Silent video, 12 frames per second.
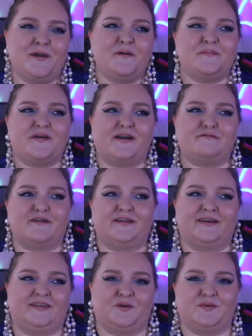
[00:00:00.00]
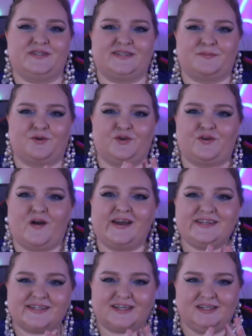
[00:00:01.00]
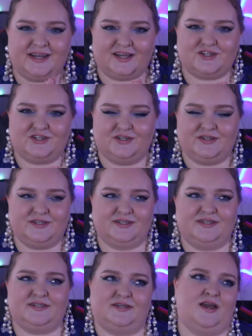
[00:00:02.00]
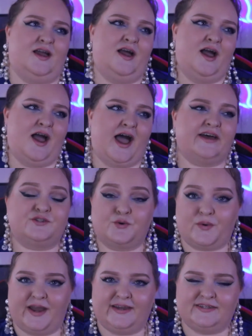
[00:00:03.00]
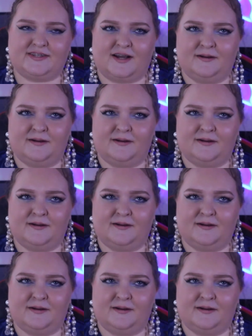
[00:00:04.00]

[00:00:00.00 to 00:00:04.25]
but I felt like there was some nice connections. As always,